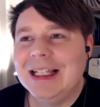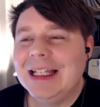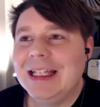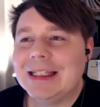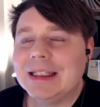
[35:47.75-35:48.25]

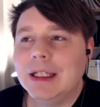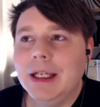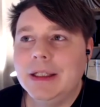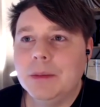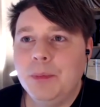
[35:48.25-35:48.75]
it's
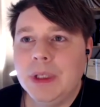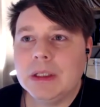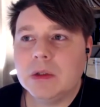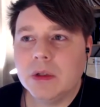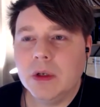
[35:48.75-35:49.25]
it's a
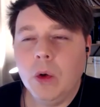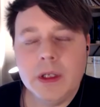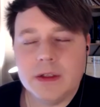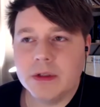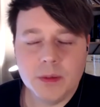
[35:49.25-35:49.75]
bit the whole
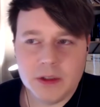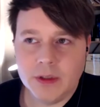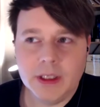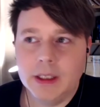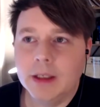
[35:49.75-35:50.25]
history is a bit
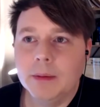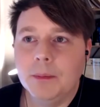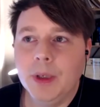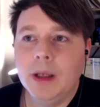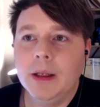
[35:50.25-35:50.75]
tricky,
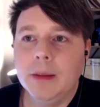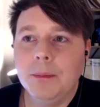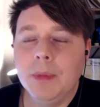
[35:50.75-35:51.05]
but